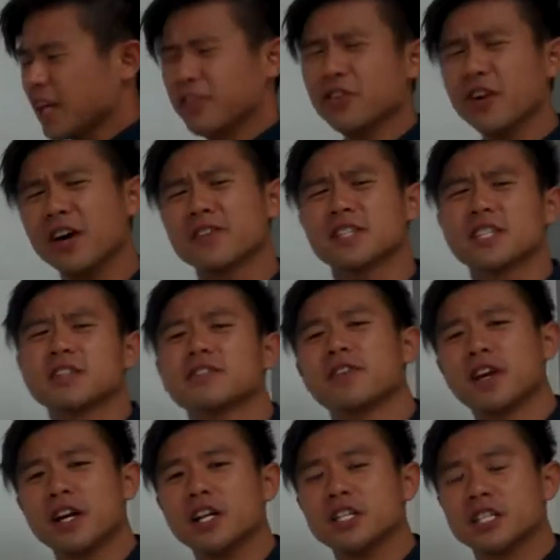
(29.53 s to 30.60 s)
If you don't have sentence
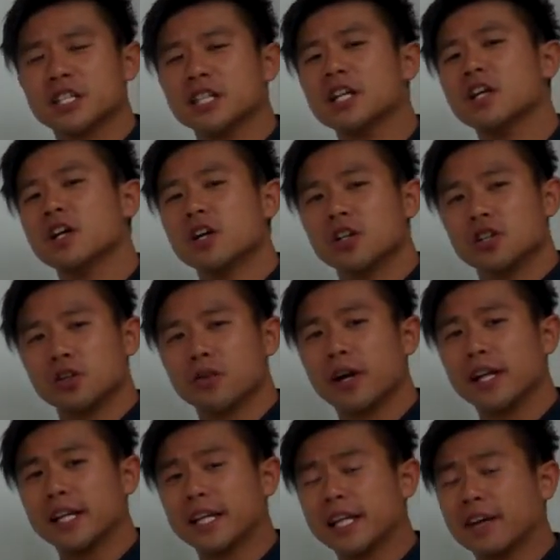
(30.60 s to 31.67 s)
variation, your
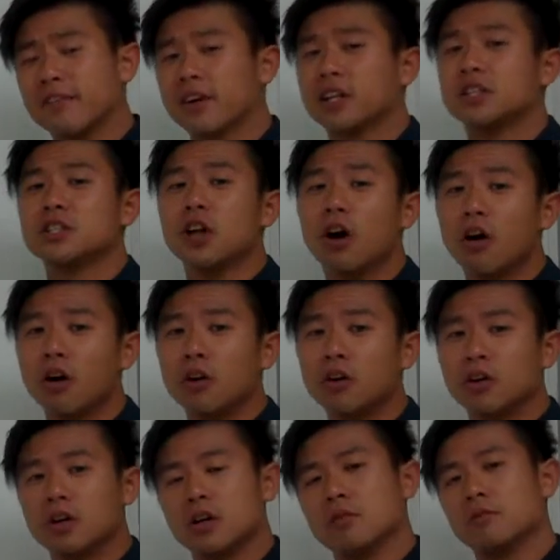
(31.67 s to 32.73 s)
writing can get very
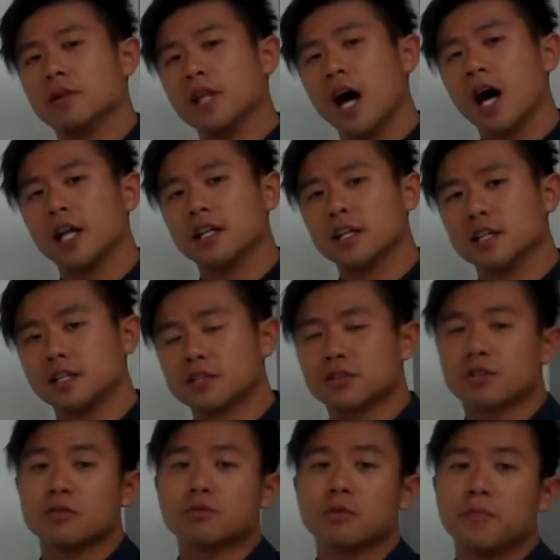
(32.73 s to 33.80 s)
dull,
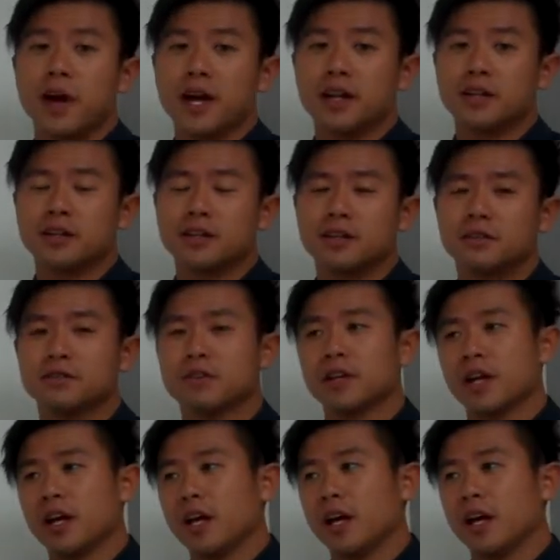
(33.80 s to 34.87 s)
monotonous, repetitive,
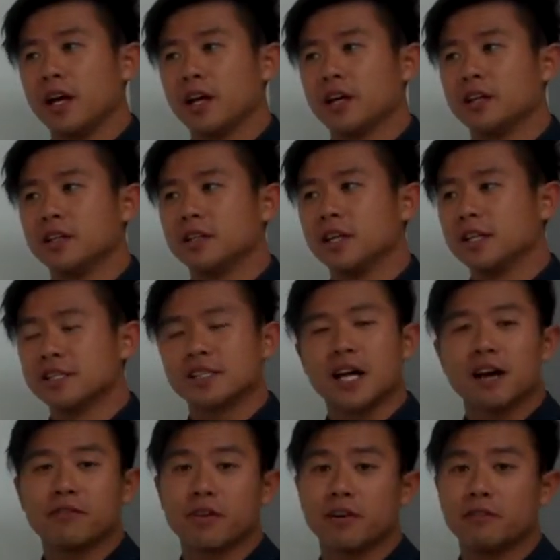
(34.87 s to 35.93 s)
and it's
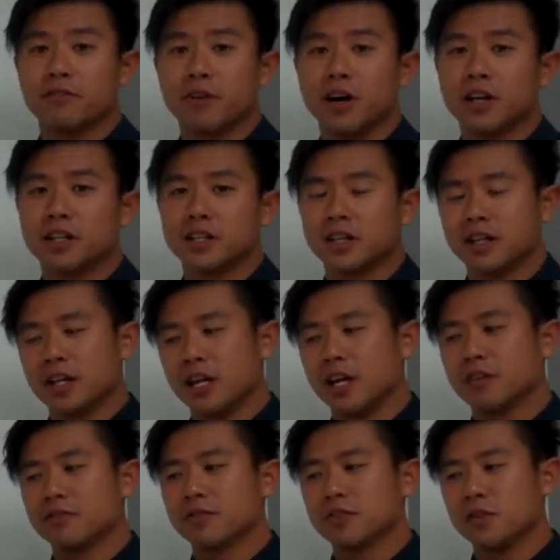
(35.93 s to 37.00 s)
not very fun
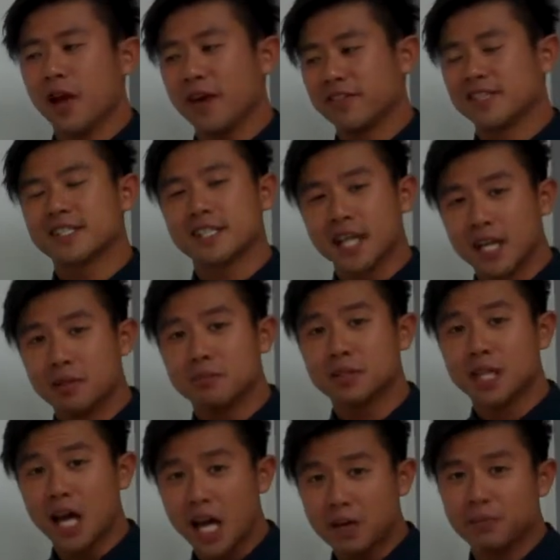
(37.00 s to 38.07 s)
if you have the same
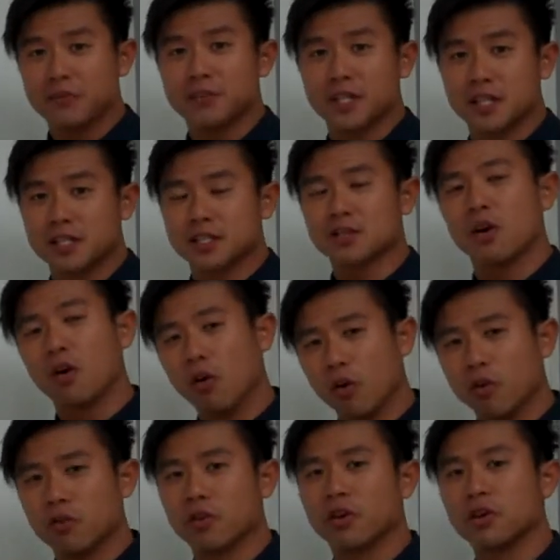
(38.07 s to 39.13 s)
type of sentences
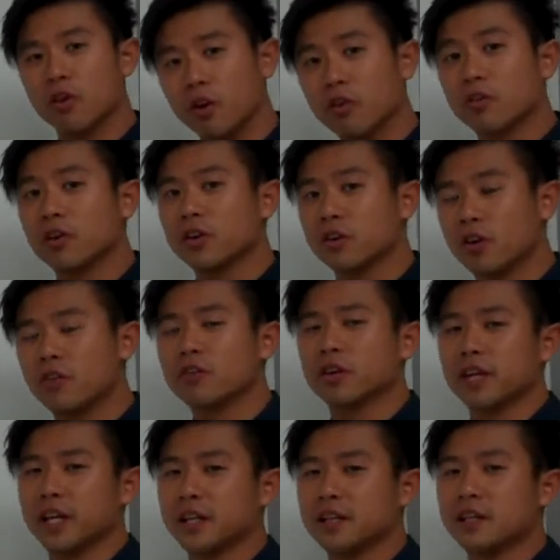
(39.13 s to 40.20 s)
over and over and over
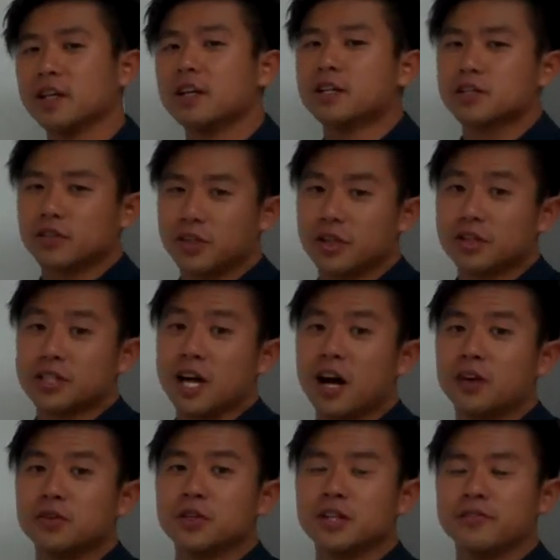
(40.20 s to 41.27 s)
again. So here's
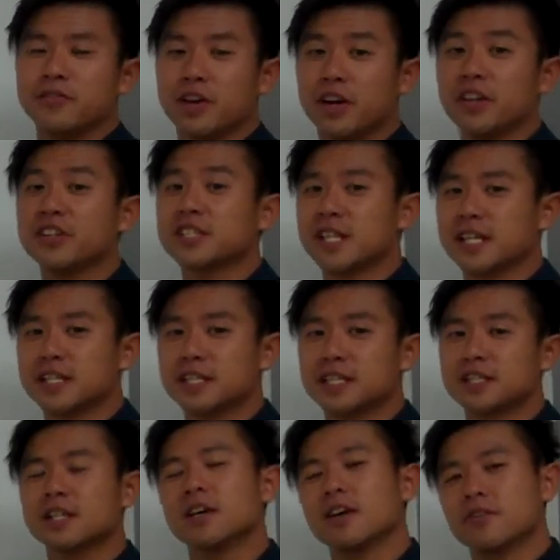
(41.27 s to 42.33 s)
how you can vary your
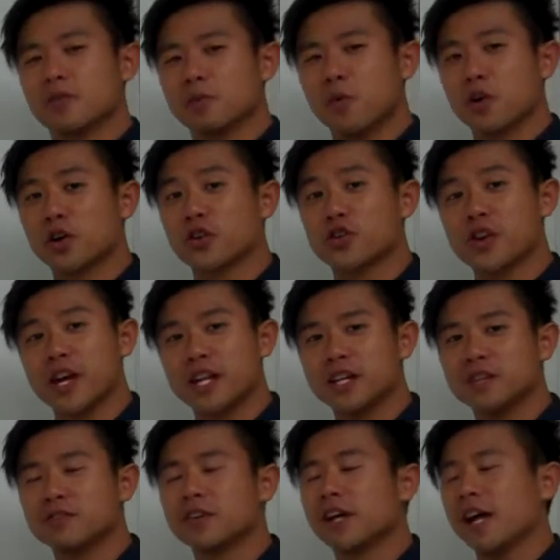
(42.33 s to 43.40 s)
sentences for more
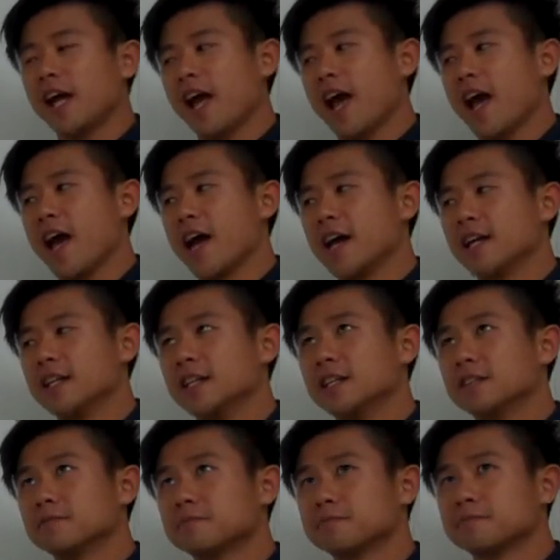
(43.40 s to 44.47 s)
creative and